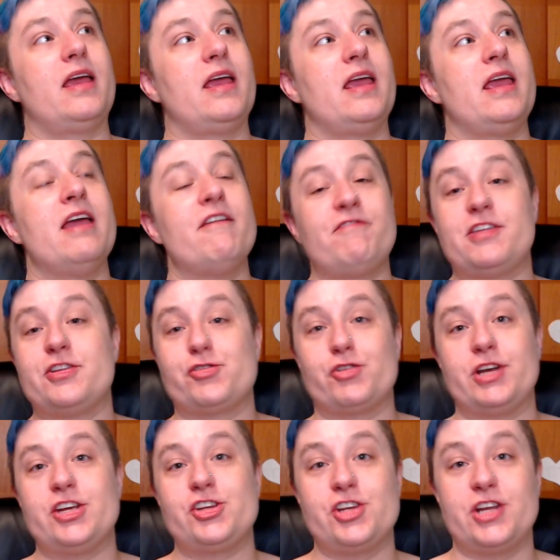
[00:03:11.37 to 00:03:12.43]
if the
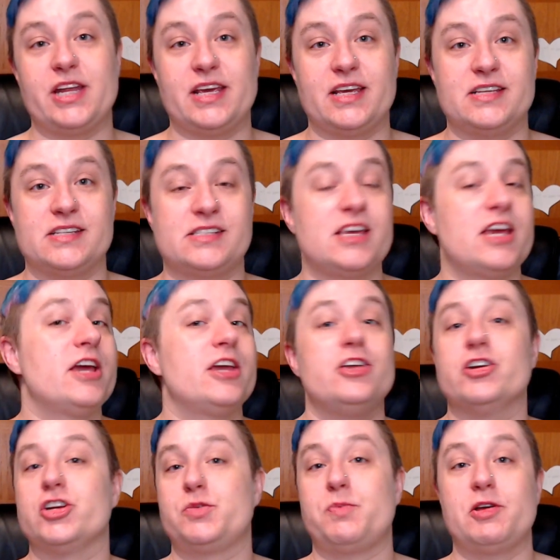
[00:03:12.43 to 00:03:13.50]
tradition is
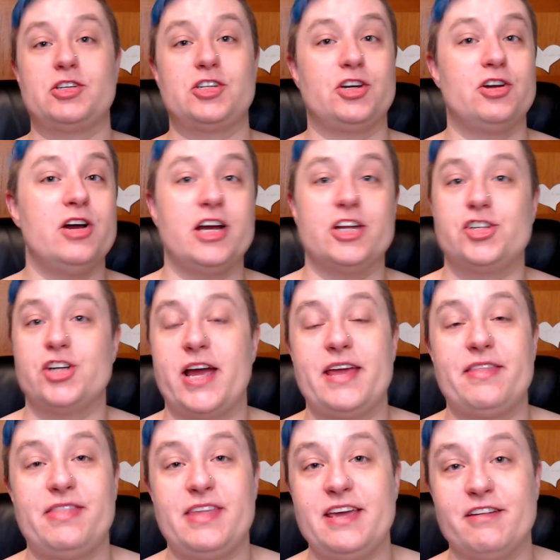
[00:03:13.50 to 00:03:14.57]
you're supposed to cook a
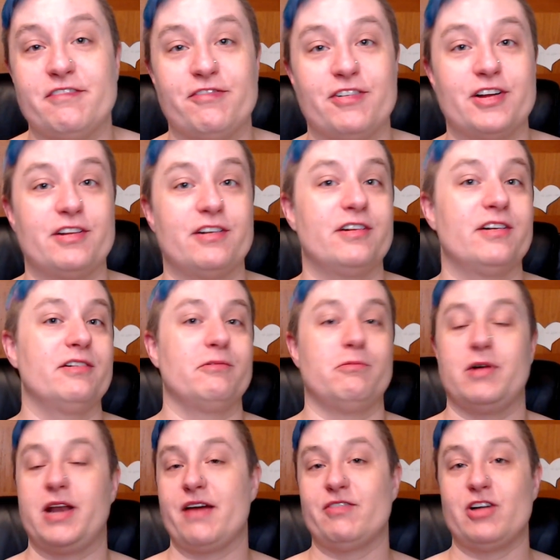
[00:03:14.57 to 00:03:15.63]
giant thing for
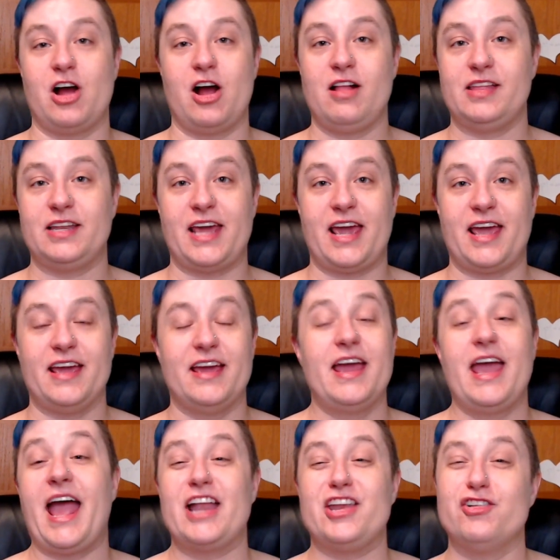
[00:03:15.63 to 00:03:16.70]
whatever holiday
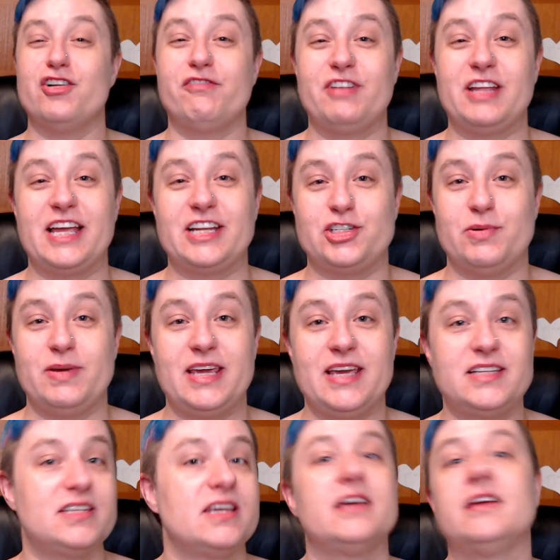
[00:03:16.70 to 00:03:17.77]
and you don't feel like doing
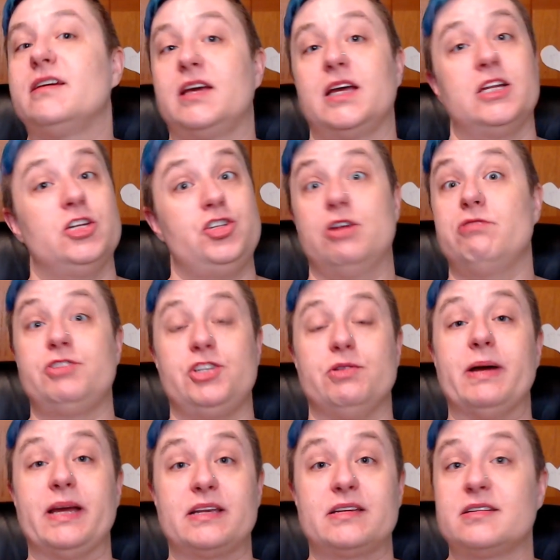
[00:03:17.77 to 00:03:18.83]
it, don't do
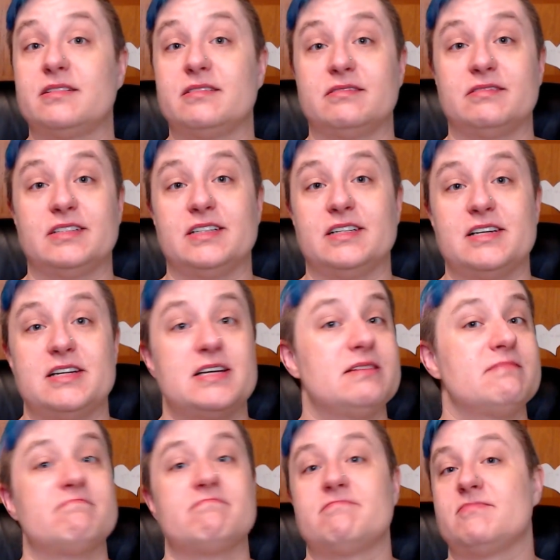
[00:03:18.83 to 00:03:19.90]
it.
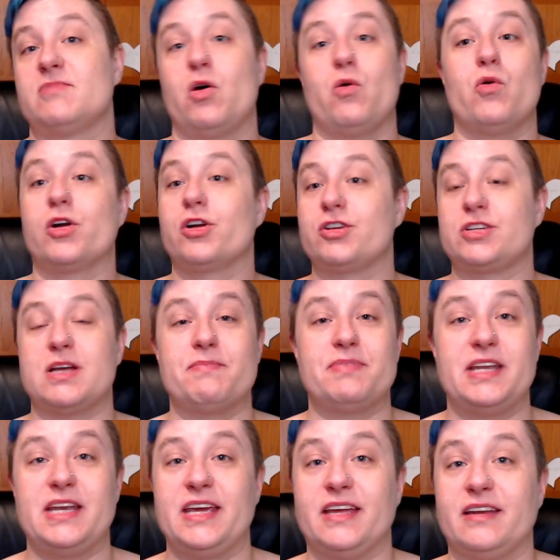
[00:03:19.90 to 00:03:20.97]
Order
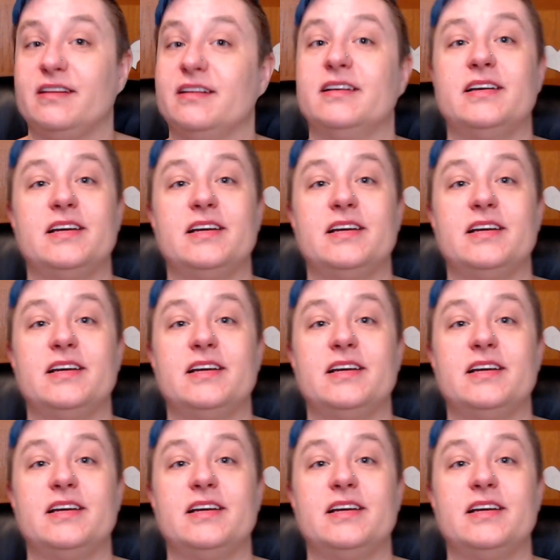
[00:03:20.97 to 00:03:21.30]
something in.